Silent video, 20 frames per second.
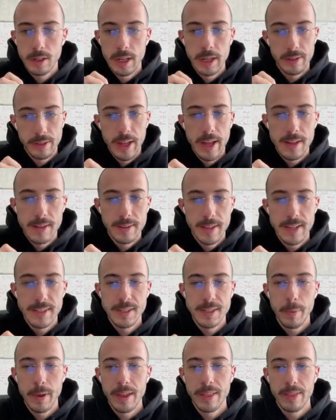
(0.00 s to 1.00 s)
Like that's
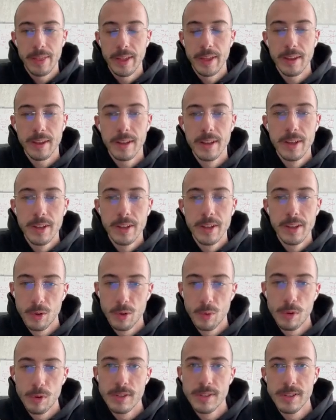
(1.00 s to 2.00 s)
the main thing. You
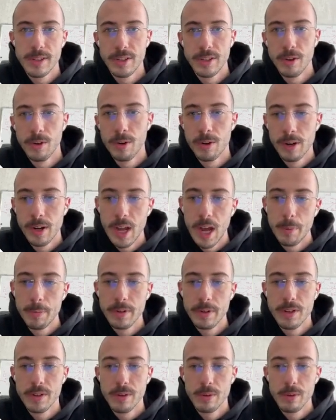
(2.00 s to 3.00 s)
don't want your
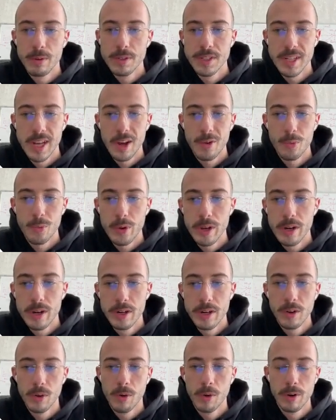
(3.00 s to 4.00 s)
copy to sound
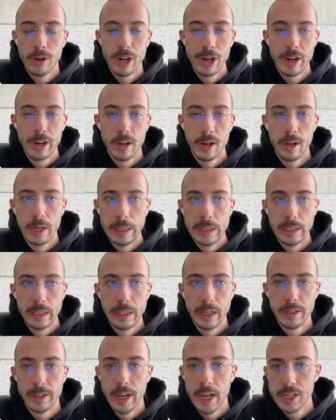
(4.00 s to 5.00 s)
weird or
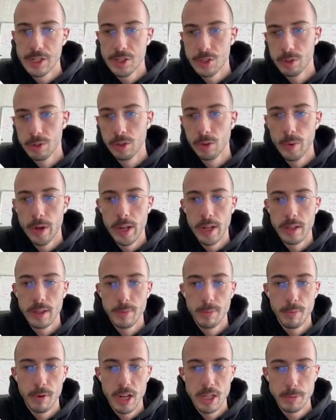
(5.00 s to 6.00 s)
unnatural when
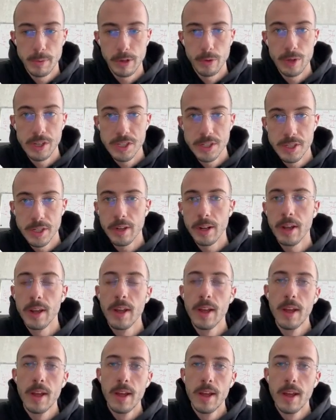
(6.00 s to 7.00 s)
the prospect reads it.
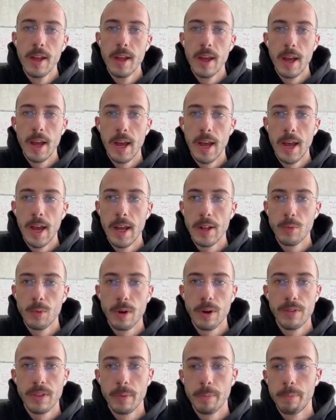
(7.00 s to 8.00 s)
And
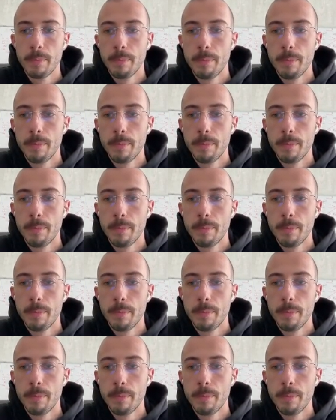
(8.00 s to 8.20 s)
one of the